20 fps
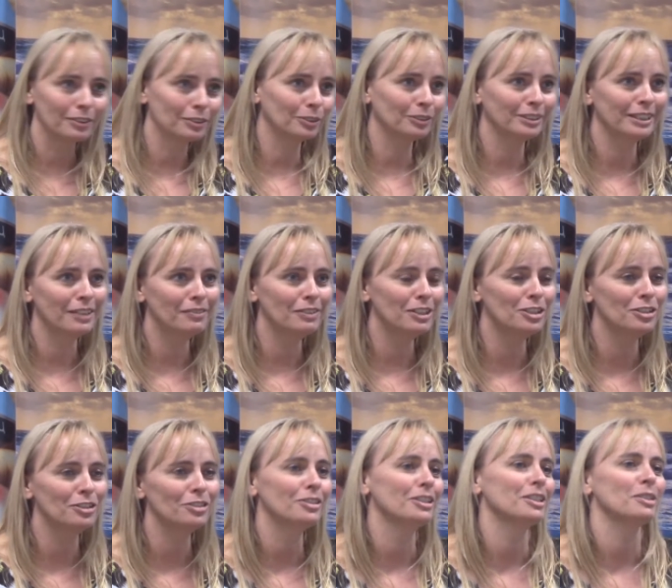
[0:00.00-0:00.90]
I could never
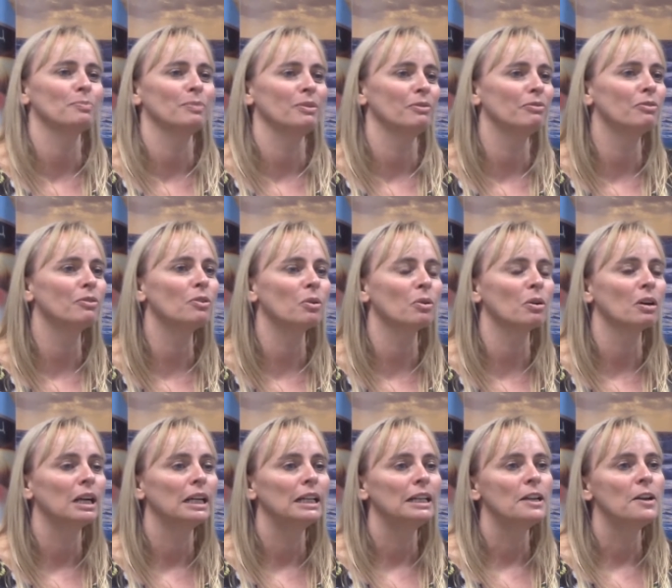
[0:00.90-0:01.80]
do this before.
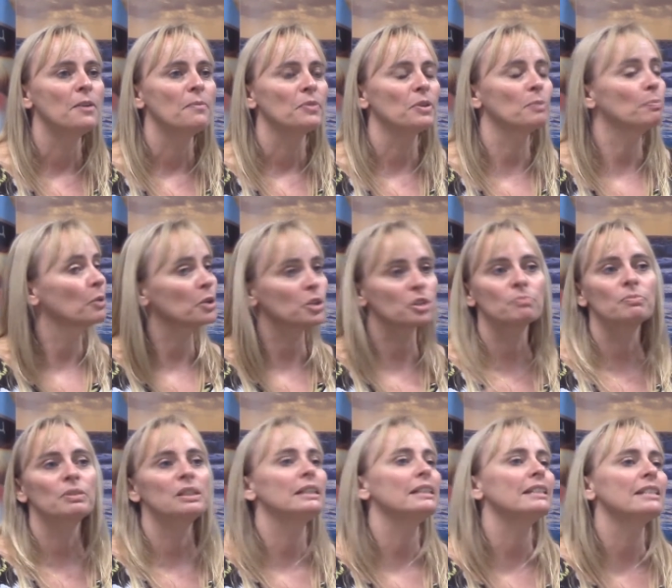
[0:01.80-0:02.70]
The
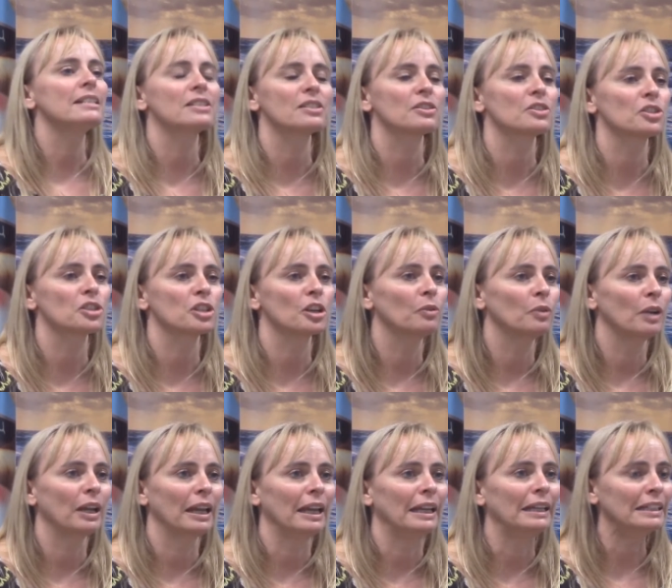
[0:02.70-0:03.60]
possibilities are
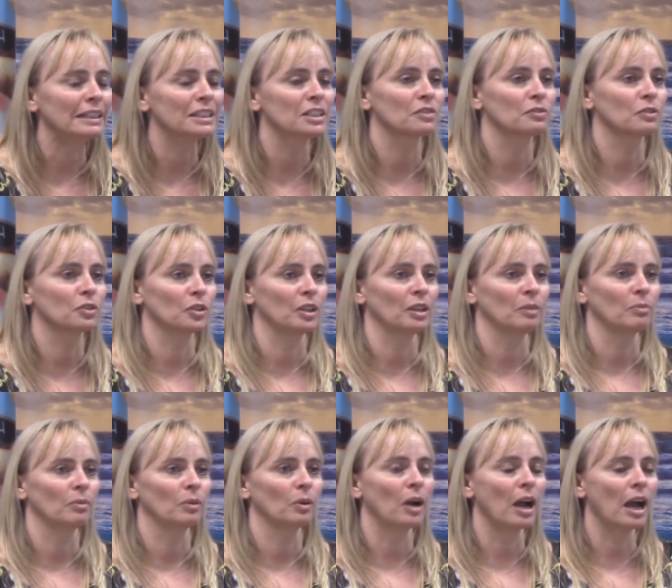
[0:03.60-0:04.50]
so endless for them.
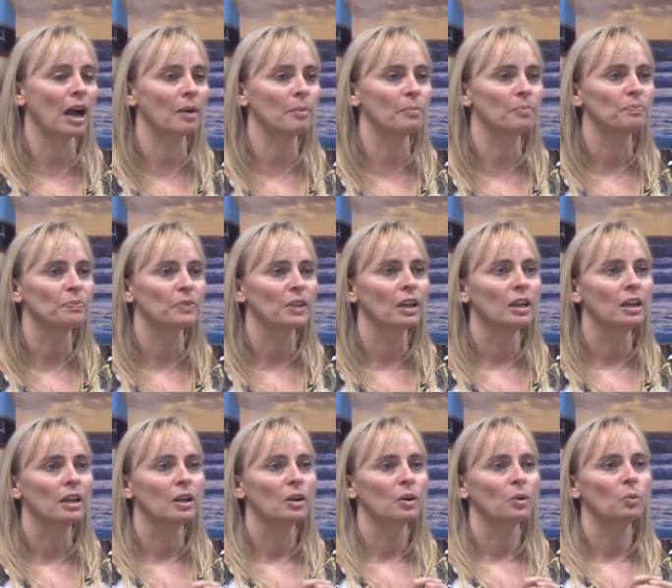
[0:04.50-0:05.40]
Um,
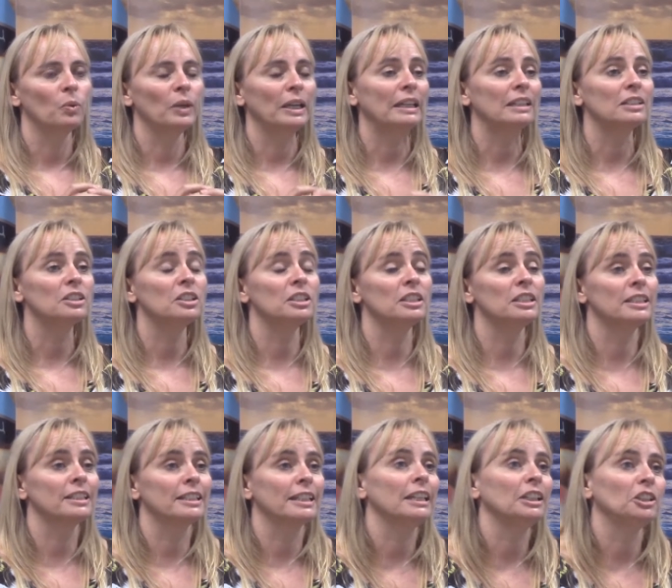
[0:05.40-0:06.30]
we can
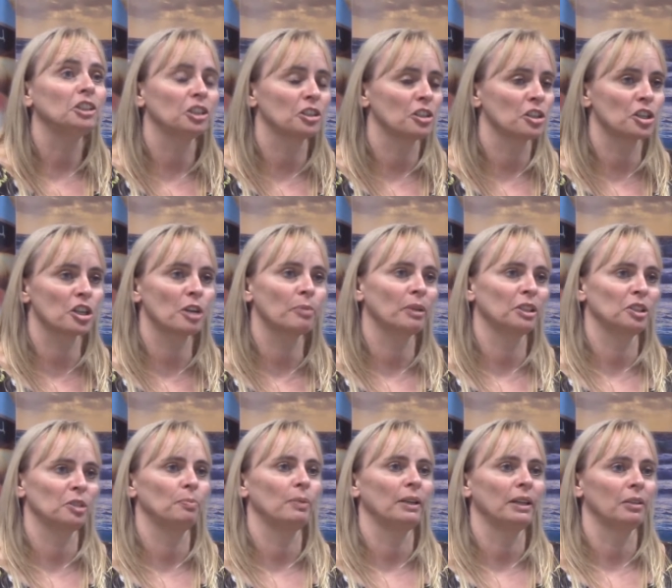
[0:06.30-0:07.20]
teach so
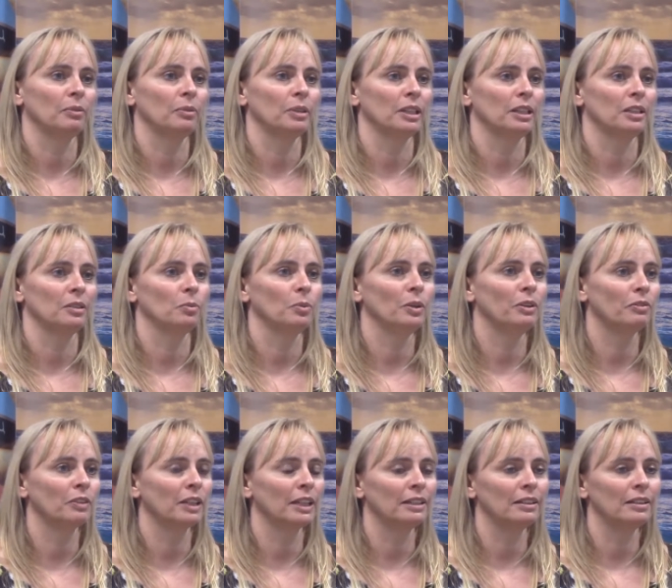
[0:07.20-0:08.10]
much better with it. We
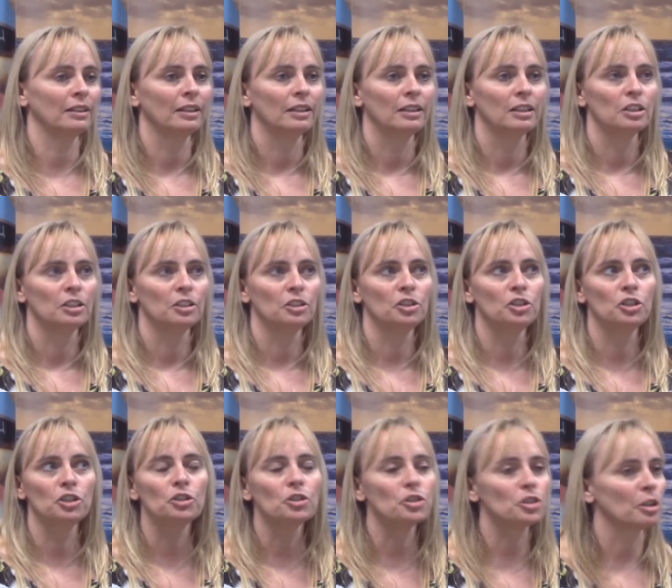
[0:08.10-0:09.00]
can
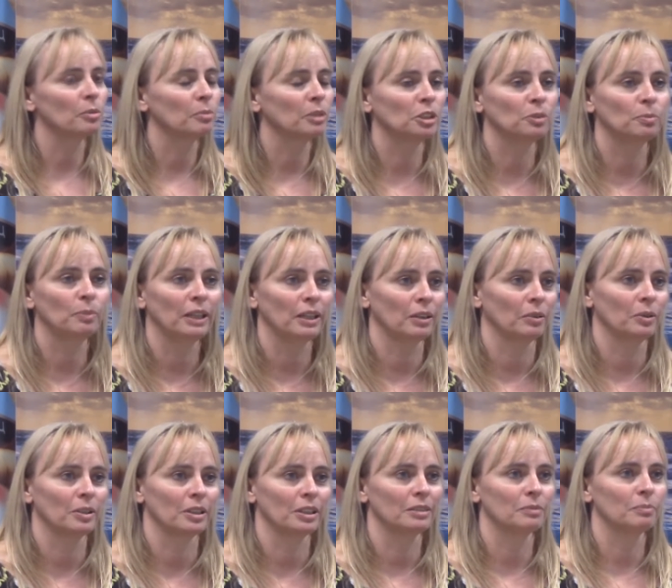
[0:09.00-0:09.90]
do so much better
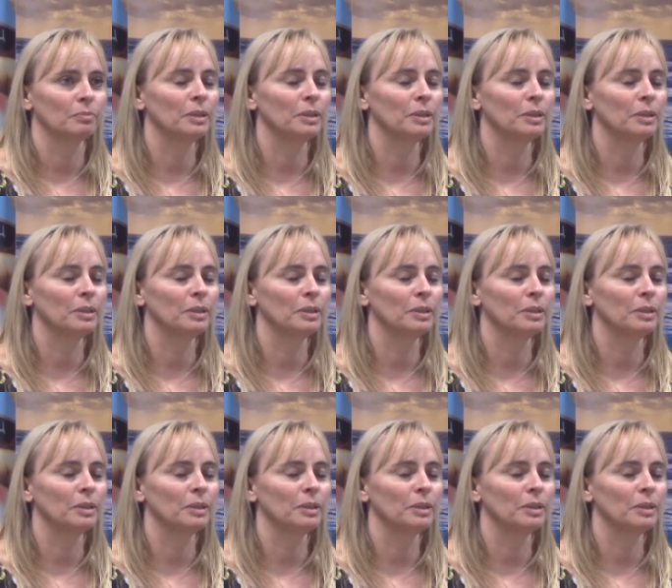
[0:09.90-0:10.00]
with it.